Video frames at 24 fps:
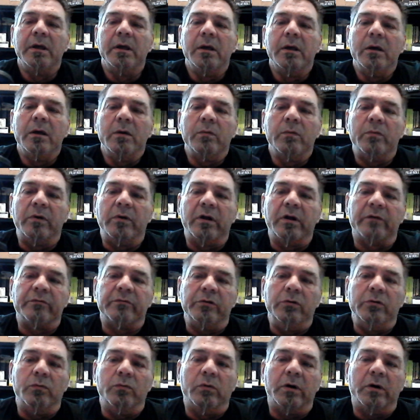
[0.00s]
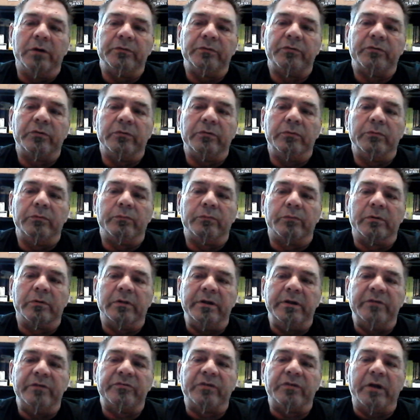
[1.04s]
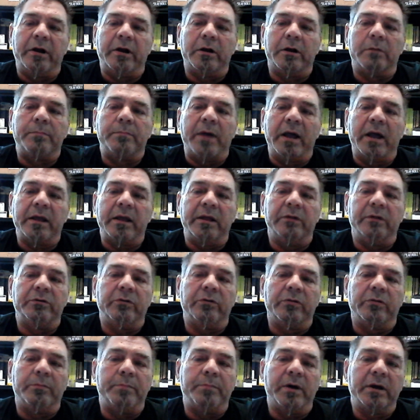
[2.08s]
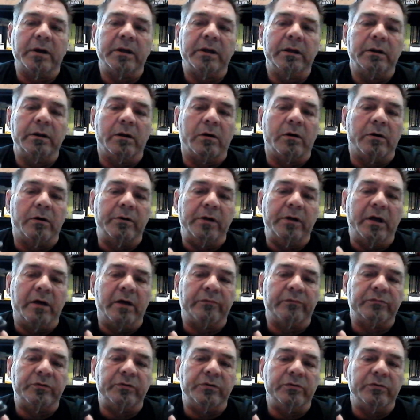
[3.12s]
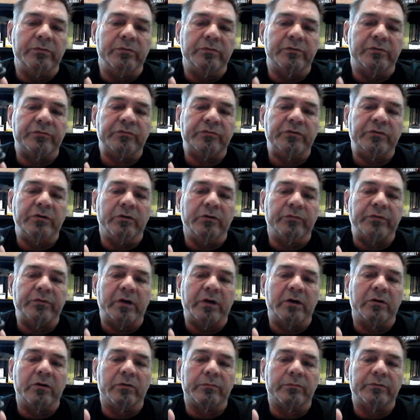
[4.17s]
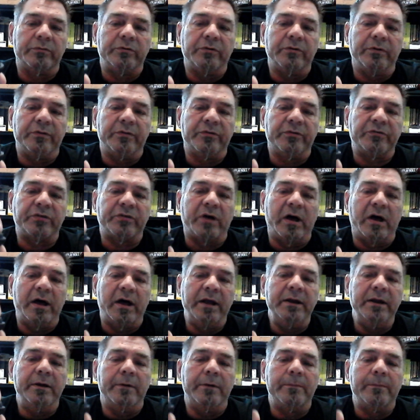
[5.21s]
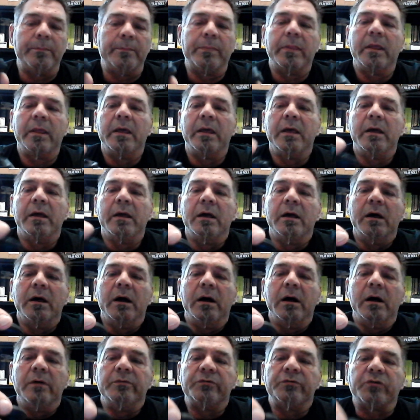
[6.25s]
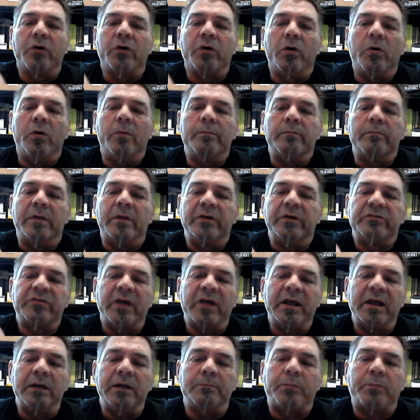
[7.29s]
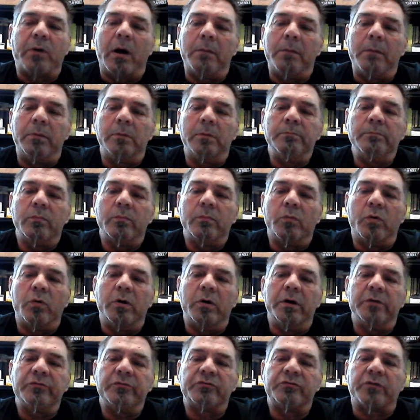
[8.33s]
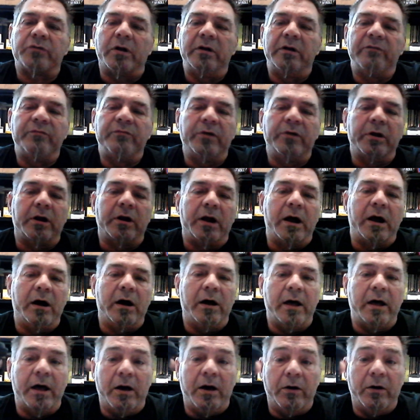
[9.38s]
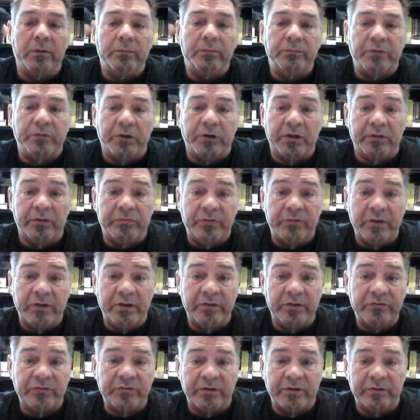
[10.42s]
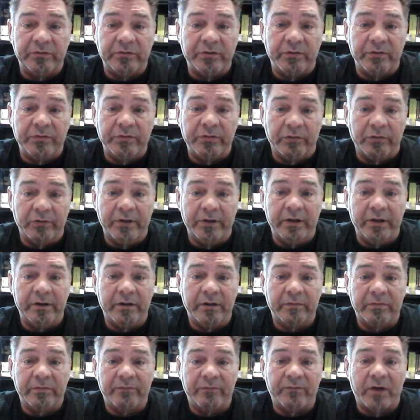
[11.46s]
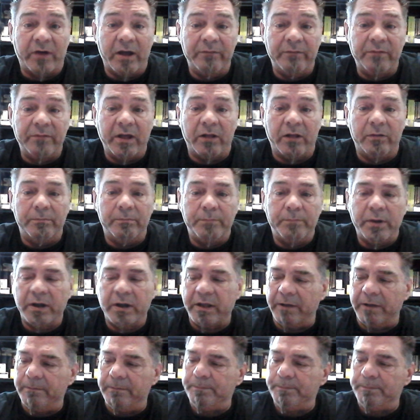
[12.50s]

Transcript: Whenever you want to release the air back into the bucket, all you have to do is tilt that over to the side. So my second problem was trying to figure out how to get this into the lid of the 5 gallon bucket.